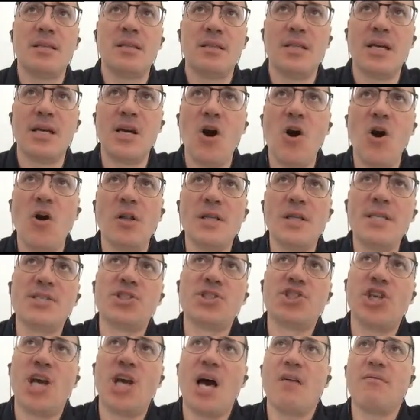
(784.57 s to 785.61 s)
The goal is
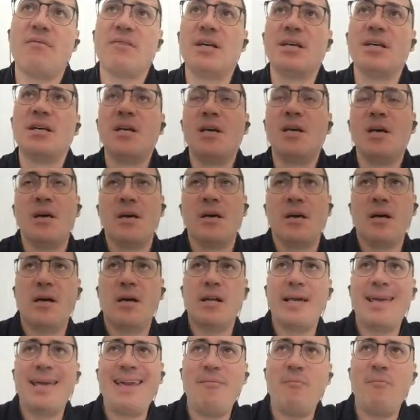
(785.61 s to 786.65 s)
Java,
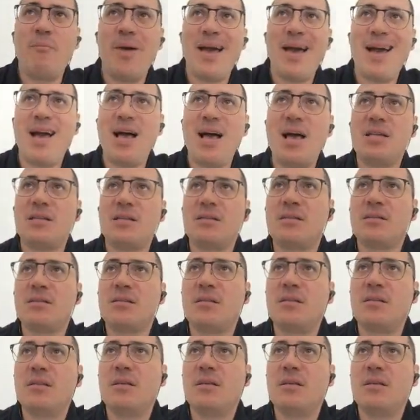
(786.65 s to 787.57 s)
and I can pass